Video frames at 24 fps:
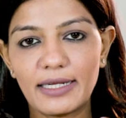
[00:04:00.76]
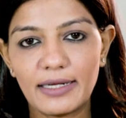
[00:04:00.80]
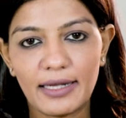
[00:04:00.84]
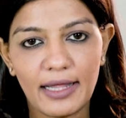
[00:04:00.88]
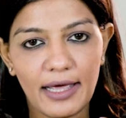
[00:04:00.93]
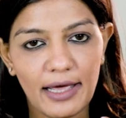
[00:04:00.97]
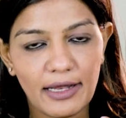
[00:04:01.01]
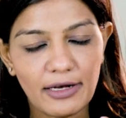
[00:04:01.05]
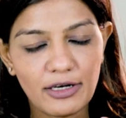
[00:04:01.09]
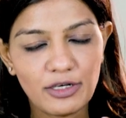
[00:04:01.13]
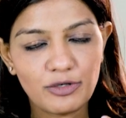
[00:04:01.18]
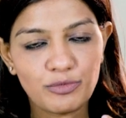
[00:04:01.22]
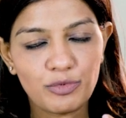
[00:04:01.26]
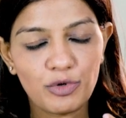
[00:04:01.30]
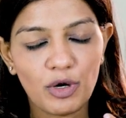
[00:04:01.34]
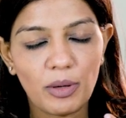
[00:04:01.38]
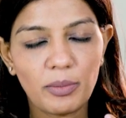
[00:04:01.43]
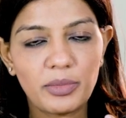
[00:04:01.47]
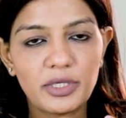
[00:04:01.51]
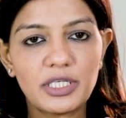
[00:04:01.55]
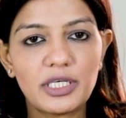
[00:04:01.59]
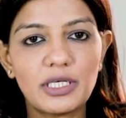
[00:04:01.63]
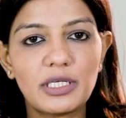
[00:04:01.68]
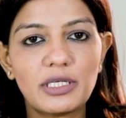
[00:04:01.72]
inherit
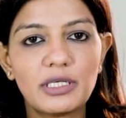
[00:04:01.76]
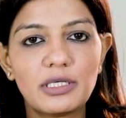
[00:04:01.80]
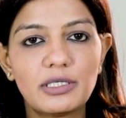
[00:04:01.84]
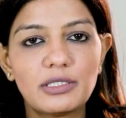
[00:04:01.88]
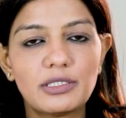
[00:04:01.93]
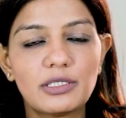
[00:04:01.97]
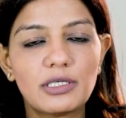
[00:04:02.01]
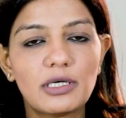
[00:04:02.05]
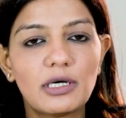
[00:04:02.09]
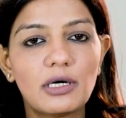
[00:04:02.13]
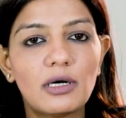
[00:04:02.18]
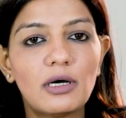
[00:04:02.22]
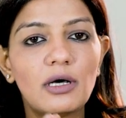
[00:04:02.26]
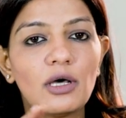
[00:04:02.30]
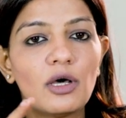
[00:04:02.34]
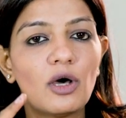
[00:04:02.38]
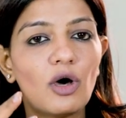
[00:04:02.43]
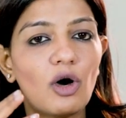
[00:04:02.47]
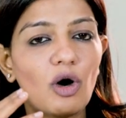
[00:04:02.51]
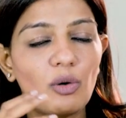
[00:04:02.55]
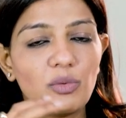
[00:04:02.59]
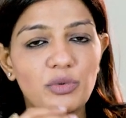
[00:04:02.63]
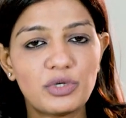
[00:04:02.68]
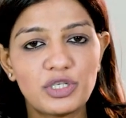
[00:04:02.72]
property in India,
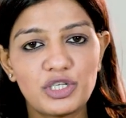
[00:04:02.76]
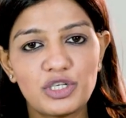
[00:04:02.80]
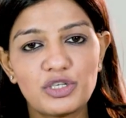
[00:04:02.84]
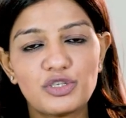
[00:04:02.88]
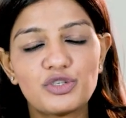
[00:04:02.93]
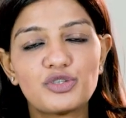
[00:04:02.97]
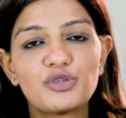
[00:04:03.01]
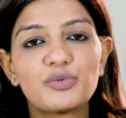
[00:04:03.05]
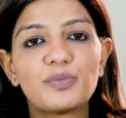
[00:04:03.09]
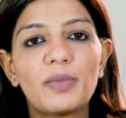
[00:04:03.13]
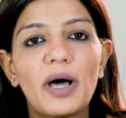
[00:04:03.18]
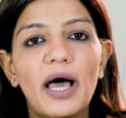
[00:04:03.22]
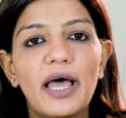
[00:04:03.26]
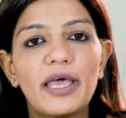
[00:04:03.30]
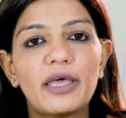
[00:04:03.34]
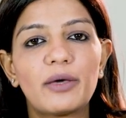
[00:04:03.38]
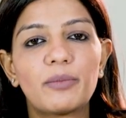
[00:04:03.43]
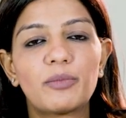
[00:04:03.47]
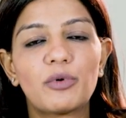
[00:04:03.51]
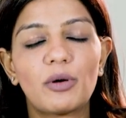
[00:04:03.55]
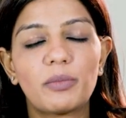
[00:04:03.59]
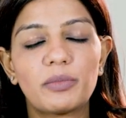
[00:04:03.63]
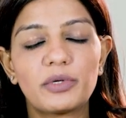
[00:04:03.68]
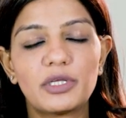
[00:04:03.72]
or wishes to buy a
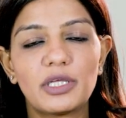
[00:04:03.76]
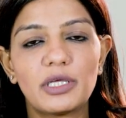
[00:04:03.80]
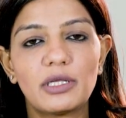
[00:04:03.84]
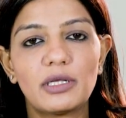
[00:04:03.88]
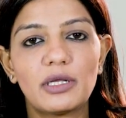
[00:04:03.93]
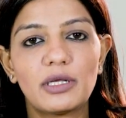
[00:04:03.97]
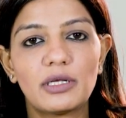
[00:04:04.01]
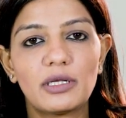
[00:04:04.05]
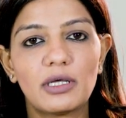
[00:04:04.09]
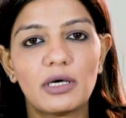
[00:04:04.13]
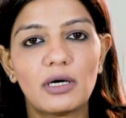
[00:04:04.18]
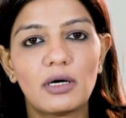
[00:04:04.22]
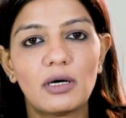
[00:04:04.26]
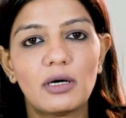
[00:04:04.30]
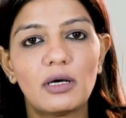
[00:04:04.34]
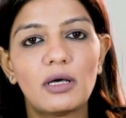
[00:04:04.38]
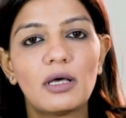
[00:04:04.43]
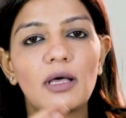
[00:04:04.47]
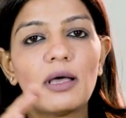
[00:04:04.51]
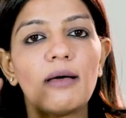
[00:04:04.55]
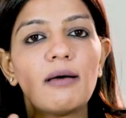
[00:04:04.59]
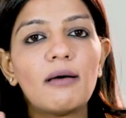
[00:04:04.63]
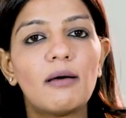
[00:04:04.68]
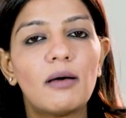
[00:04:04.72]
property in India,
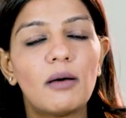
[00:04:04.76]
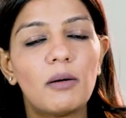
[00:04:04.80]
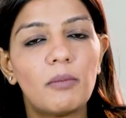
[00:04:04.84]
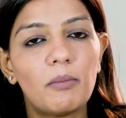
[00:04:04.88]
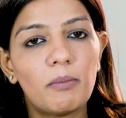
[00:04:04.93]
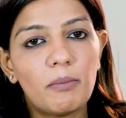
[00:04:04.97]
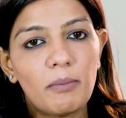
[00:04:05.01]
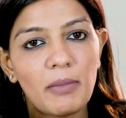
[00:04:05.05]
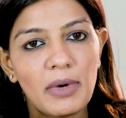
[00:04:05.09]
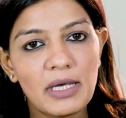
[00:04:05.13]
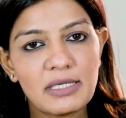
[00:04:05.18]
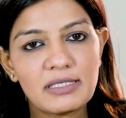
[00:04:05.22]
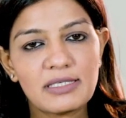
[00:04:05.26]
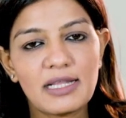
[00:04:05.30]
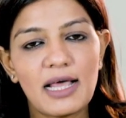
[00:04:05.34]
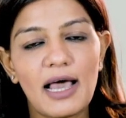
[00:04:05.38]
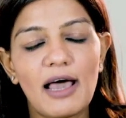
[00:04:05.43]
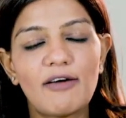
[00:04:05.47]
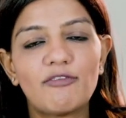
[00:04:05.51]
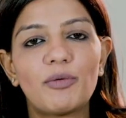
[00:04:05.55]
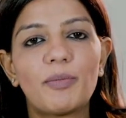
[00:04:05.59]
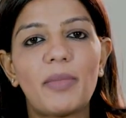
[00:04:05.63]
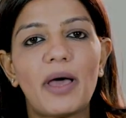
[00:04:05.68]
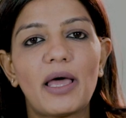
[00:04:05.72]
must
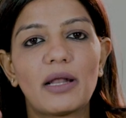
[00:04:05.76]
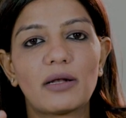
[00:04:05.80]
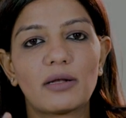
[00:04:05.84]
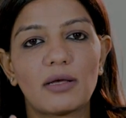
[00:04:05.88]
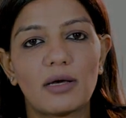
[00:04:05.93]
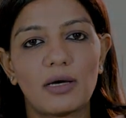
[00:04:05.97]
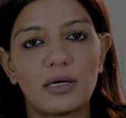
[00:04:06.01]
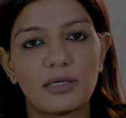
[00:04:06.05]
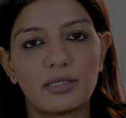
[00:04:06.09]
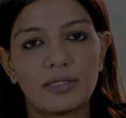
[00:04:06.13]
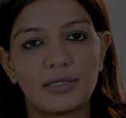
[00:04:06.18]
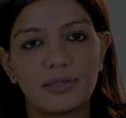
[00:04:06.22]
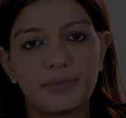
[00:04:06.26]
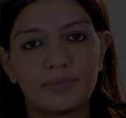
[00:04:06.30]
have a PAN card.